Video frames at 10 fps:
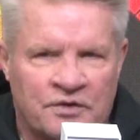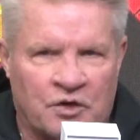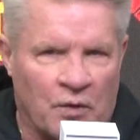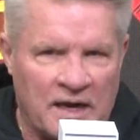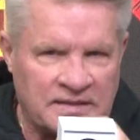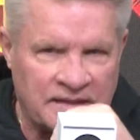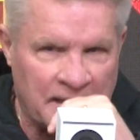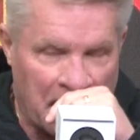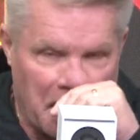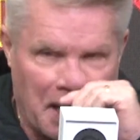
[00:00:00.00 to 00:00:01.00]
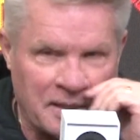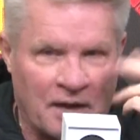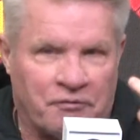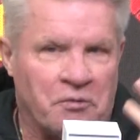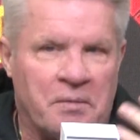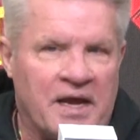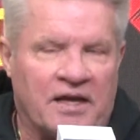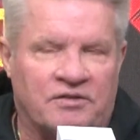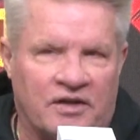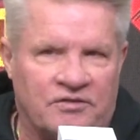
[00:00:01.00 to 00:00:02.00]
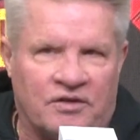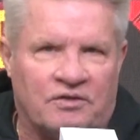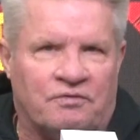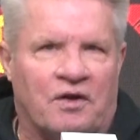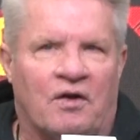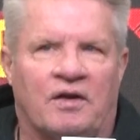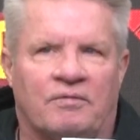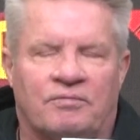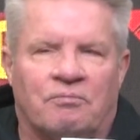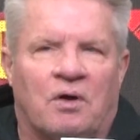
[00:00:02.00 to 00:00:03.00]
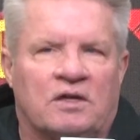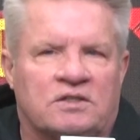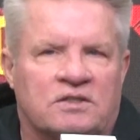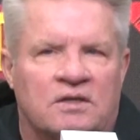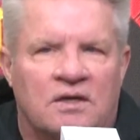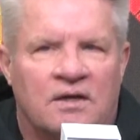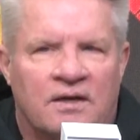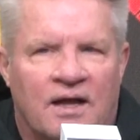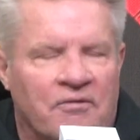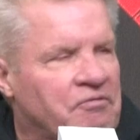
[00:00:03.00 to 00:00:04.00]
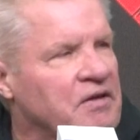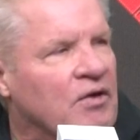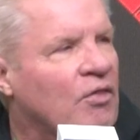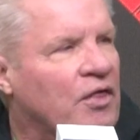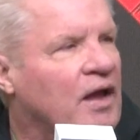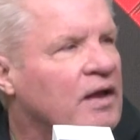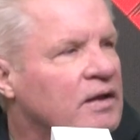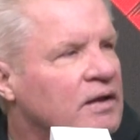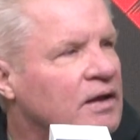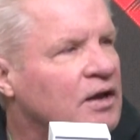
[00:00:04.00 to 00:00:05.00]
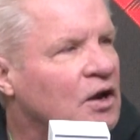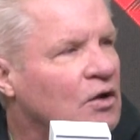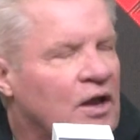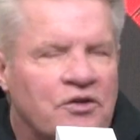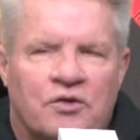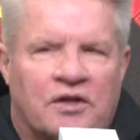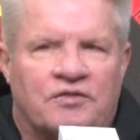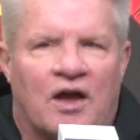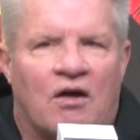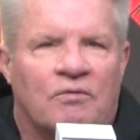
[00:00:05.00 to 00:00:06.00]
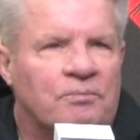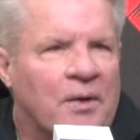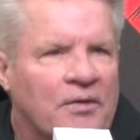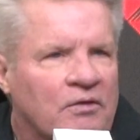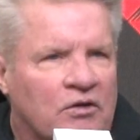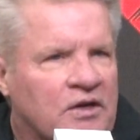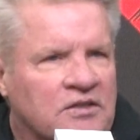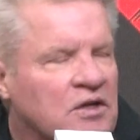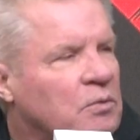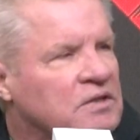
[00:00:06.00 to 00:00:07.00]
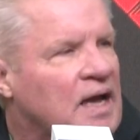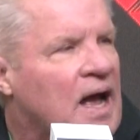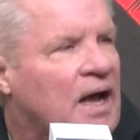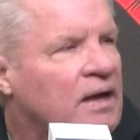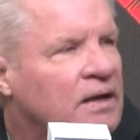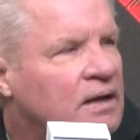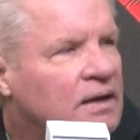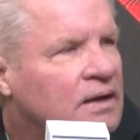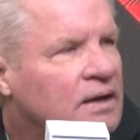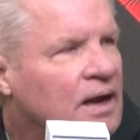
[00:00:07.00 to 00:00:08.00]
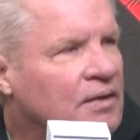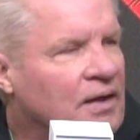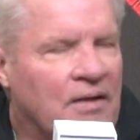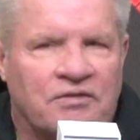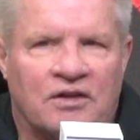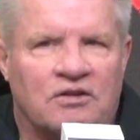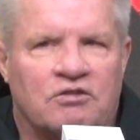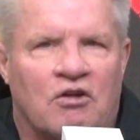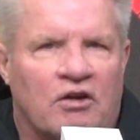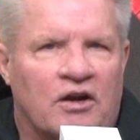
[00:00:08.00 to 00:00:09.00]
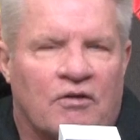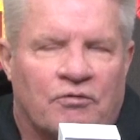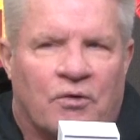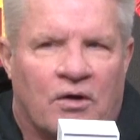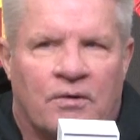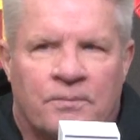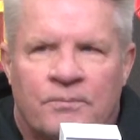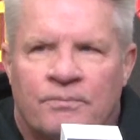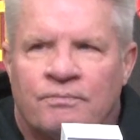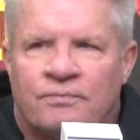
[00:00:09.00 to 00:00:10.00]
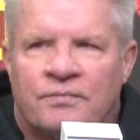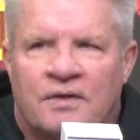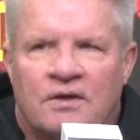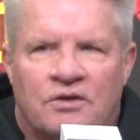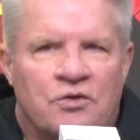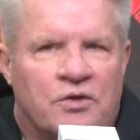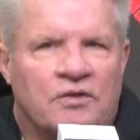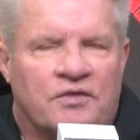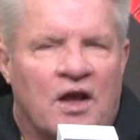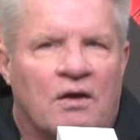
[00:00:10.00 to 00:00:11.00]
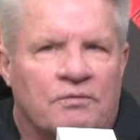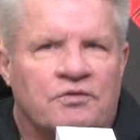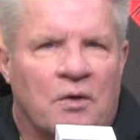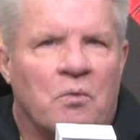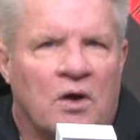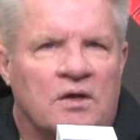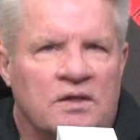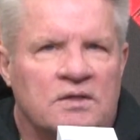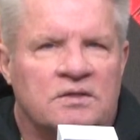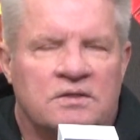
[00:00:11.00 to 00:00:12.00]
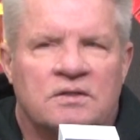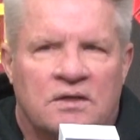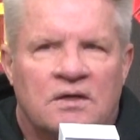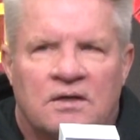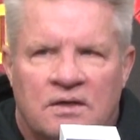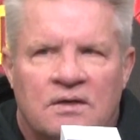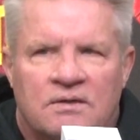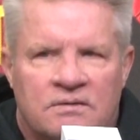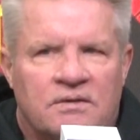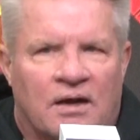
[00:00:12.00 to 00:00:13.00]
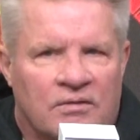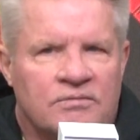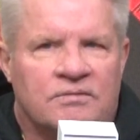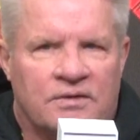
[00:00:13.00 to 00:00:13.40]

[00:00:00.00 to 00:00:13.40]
crazy. For me, it's very much a feel thing, and you can tell by the look in someone's eye. I think I've done this long enough where you can tell if someone is their